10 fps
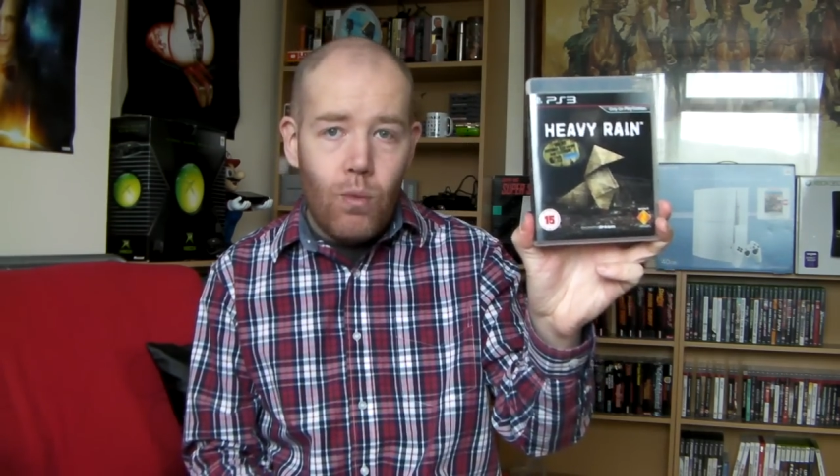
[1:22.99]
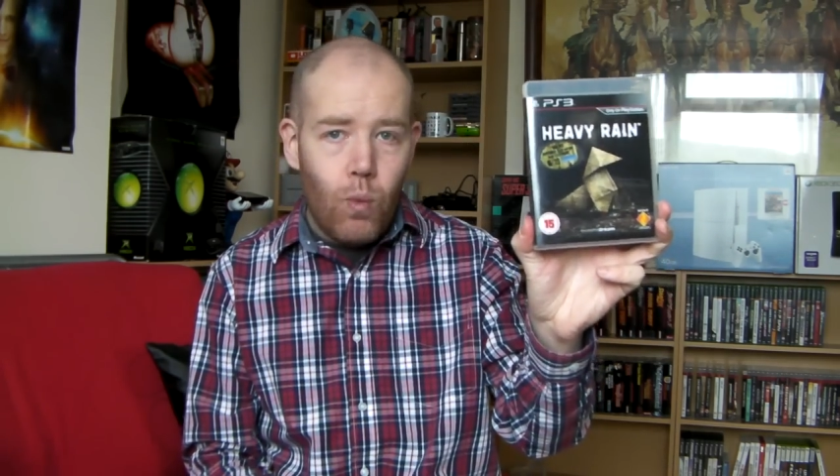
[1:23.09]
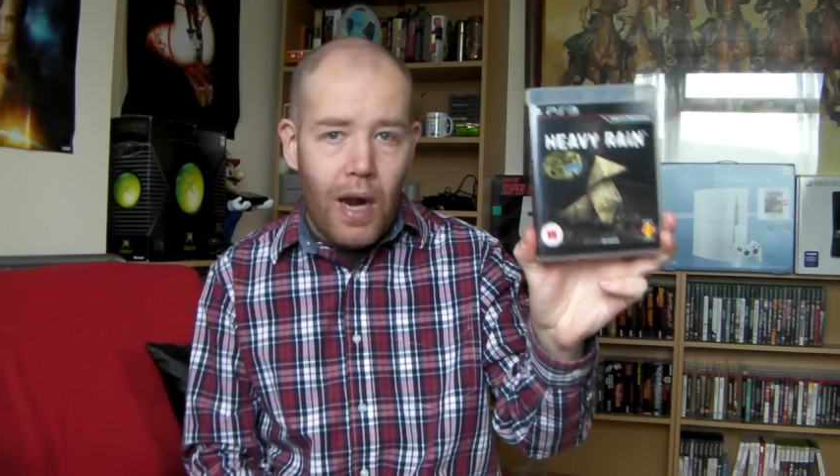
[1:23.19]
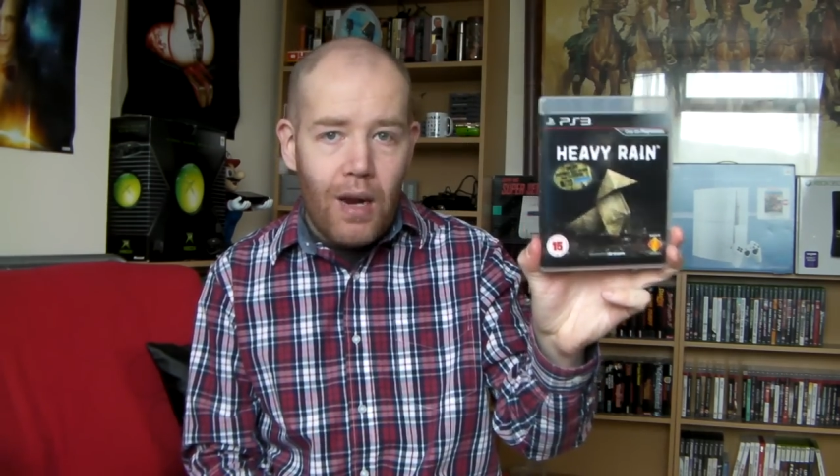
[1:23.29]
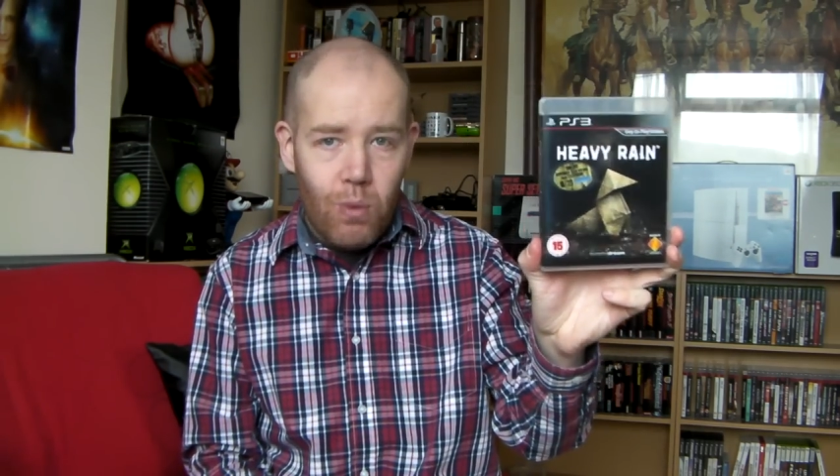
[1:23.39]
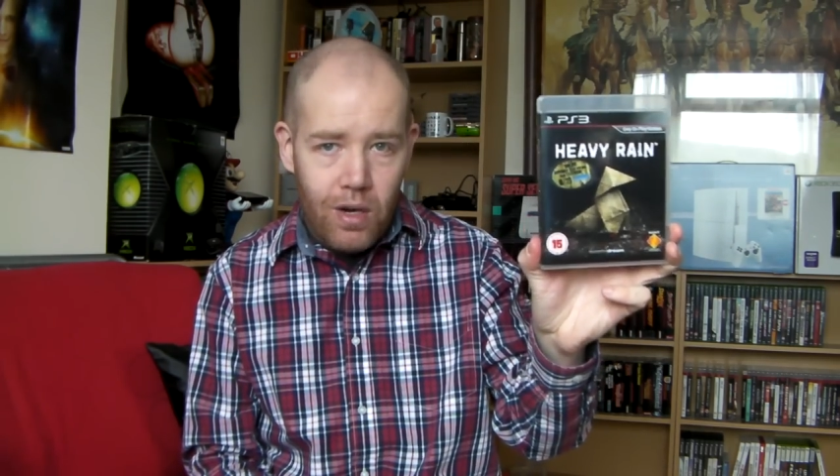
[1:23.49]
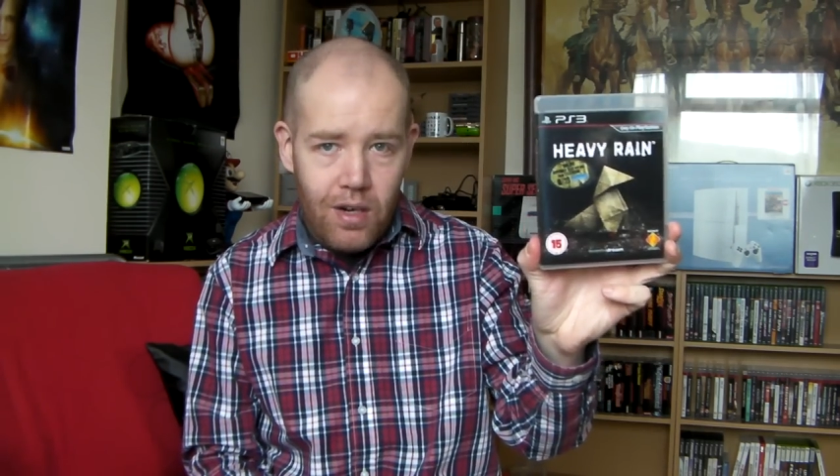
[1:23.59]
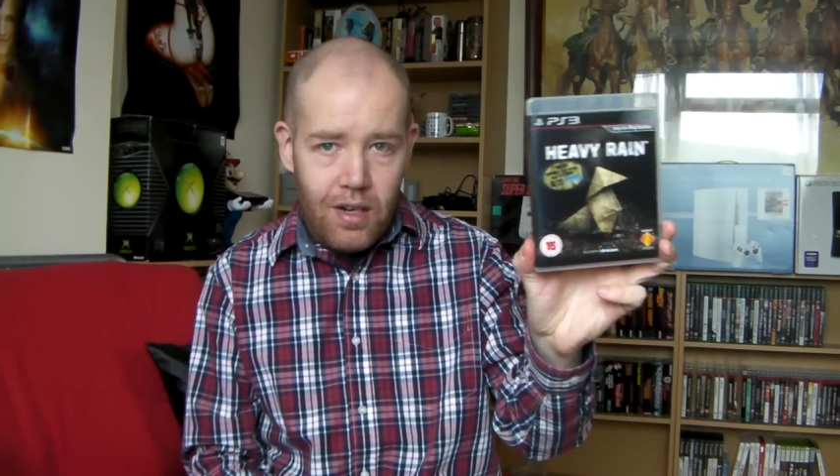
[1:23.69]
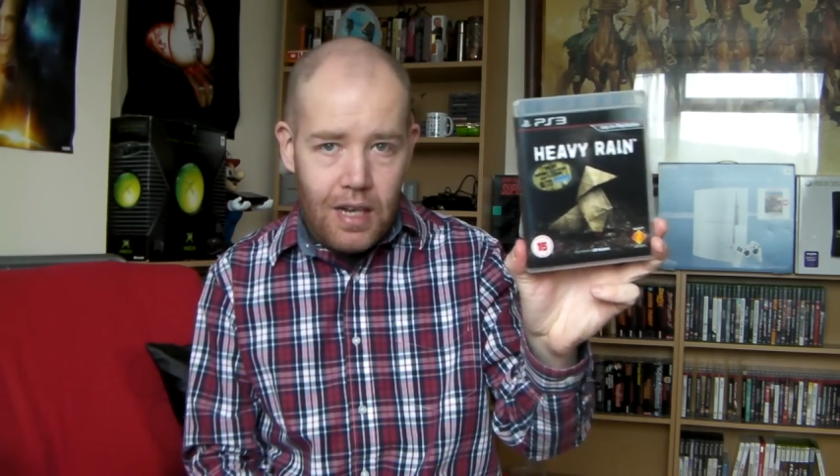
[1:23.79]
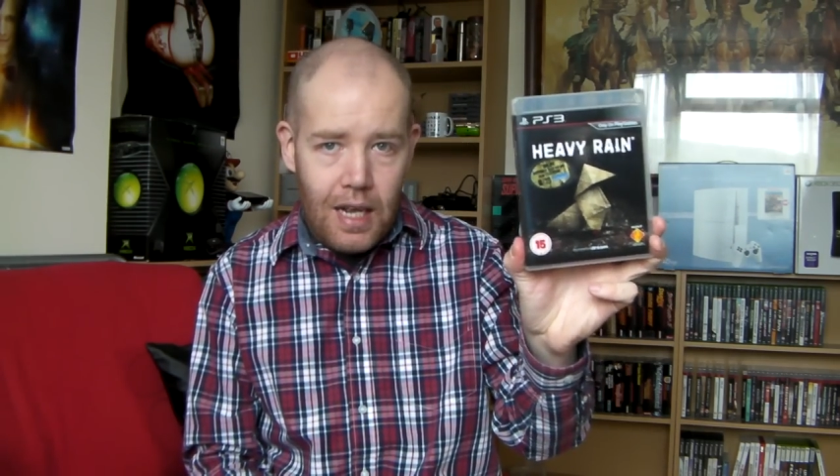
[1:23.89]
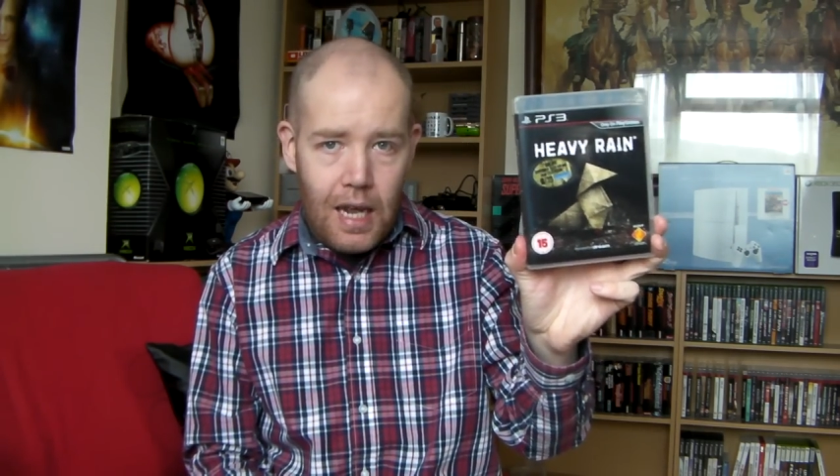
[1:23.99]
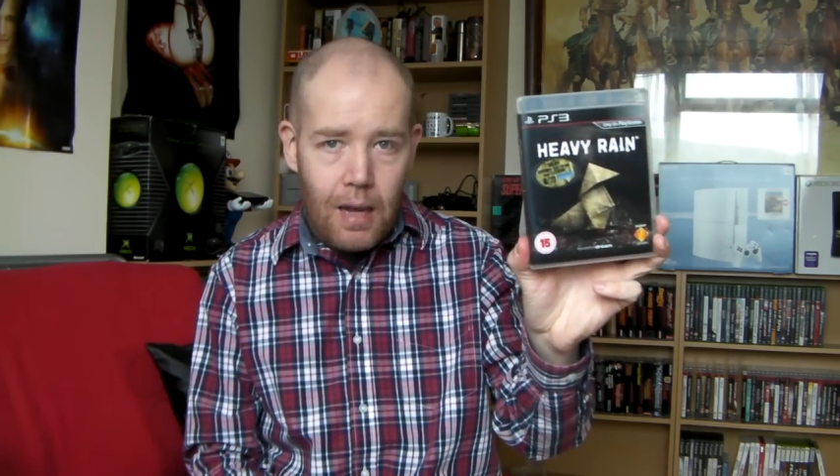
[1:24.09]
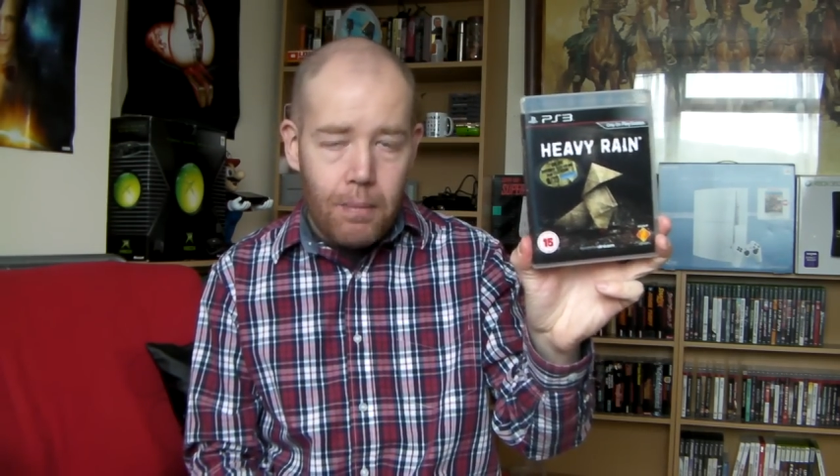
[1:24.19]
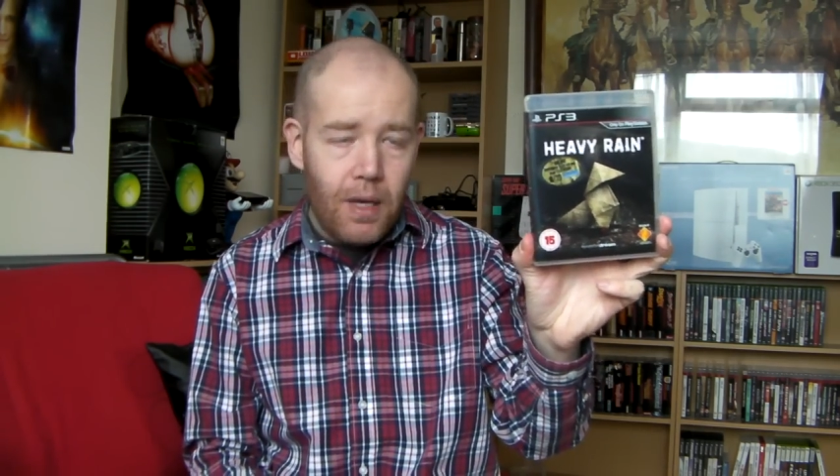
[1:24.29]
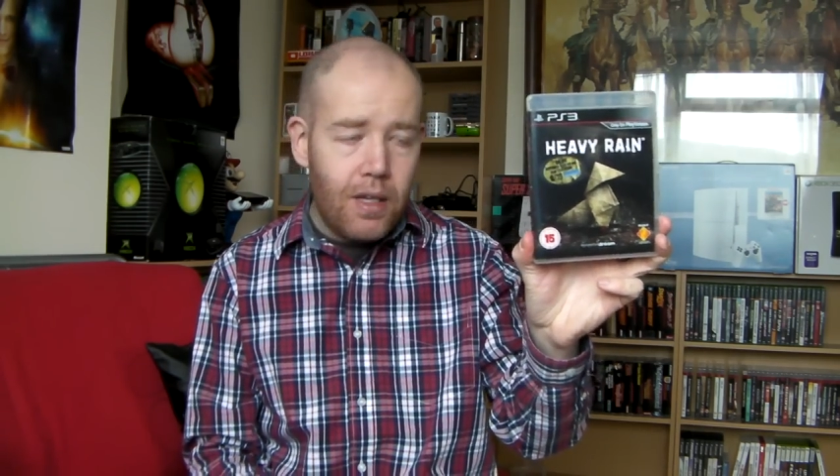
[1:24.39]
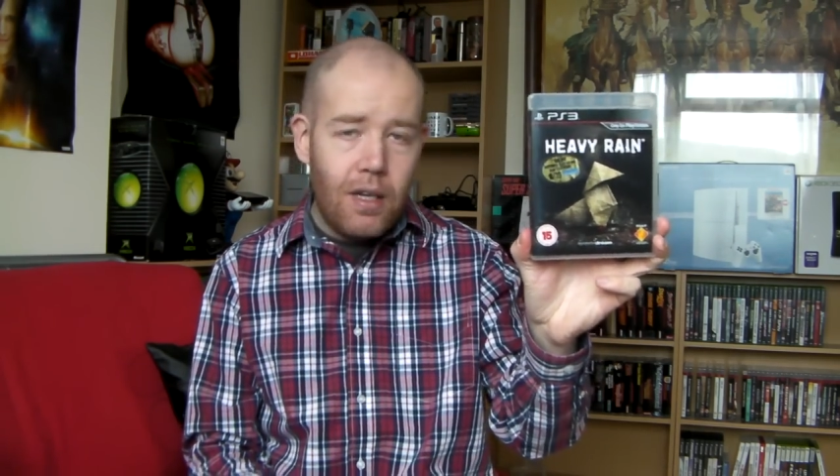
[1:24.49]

Wow. I'm